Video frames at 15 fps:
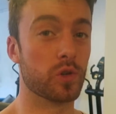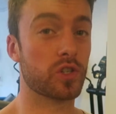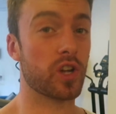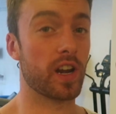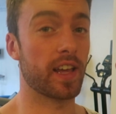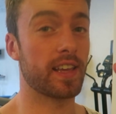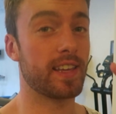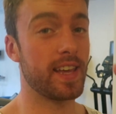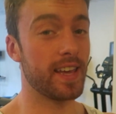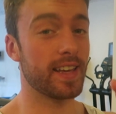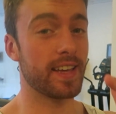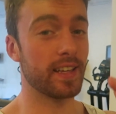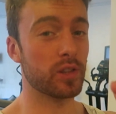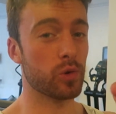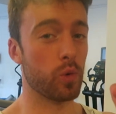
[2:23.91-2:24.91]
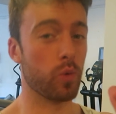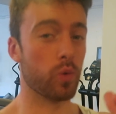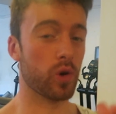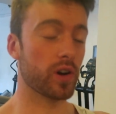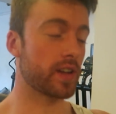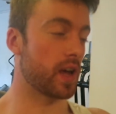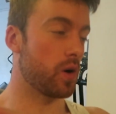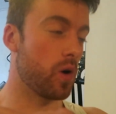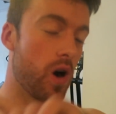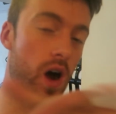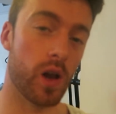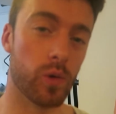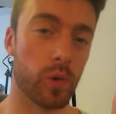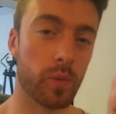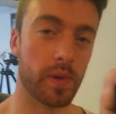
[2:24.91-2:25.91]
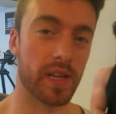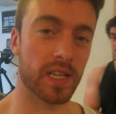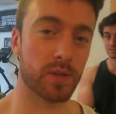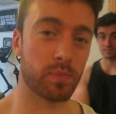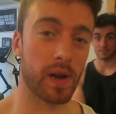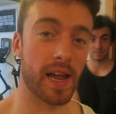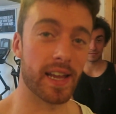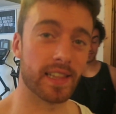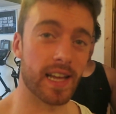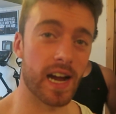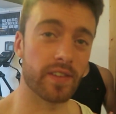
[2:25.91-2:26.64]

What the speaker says: We're just gonna kick into a workout. All will be explained